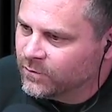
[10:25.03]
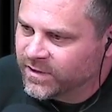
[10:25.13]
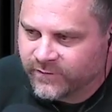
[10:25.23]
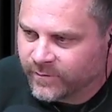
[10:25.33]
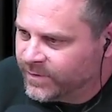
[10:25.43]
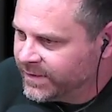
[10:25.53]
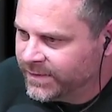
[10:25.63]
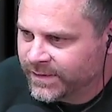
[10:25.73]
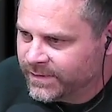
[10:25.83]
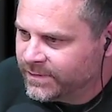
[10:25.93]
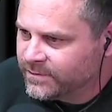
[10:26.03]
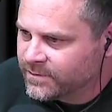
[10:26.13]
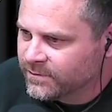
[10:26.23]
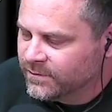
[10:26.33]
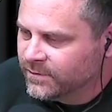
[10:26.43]
Whatever play that
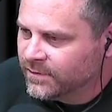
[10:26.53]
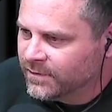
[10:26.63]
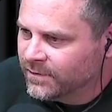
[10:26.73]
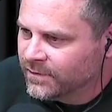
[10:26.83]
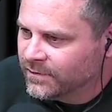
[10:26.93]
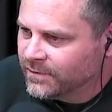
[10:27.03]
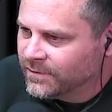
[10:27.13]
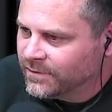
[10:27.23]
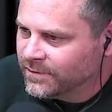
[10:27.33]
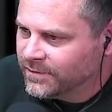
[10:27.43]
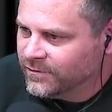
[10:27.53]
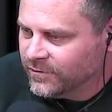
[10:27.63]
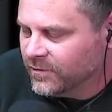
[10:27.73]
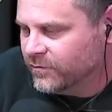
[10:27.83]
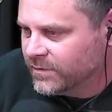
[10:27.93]
is. And, you
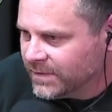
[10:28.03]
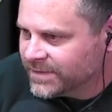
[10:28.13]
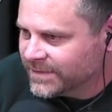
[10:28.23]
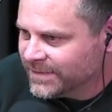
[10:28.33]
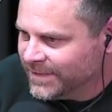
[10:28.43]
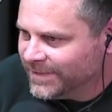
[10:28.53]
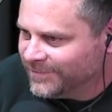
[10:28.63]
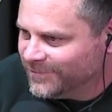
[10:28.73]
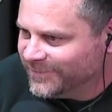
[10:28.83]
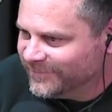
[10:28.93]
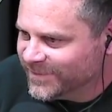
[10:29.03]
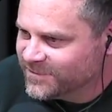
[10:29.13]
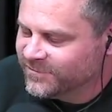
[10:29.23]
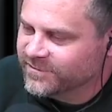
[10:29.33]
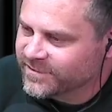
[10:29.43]
know, as a kid, you
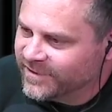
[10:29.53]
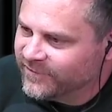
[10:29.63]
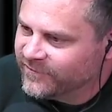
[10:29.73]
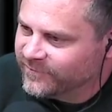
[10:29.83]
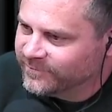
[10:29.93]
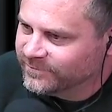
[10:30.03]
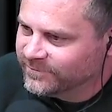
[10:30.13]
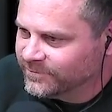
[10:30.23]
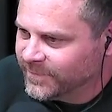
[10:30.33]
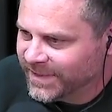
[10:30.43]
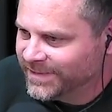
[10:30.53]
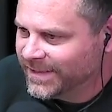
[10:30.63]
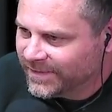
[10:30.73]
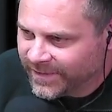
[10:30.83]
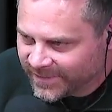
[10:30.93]
envision yourself making
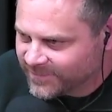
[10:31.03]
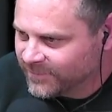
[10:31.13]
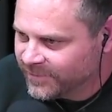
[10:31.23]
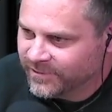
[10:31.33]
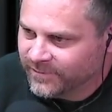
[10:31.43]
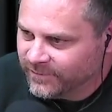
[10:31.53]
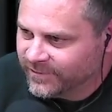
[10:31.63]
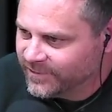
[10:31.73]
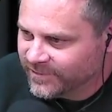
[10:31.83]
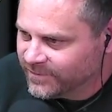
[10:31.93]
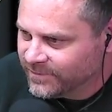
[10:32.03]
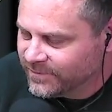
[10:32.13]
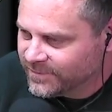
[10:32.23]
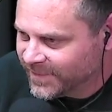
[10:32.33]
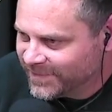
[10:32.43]
that last
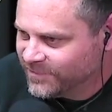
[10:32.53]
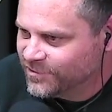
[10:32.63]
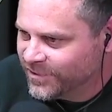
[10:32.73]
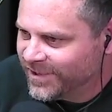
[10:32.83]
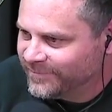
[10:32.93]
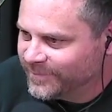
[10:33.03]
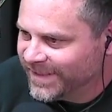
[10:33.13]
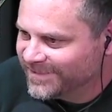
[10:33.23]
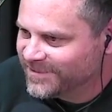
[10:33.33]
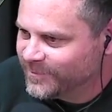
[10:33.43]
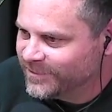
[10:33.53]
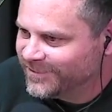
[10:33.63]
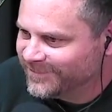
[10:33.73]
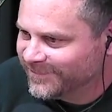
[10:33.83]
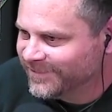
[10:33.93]
second shot in
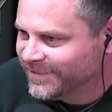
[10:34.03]
basketball or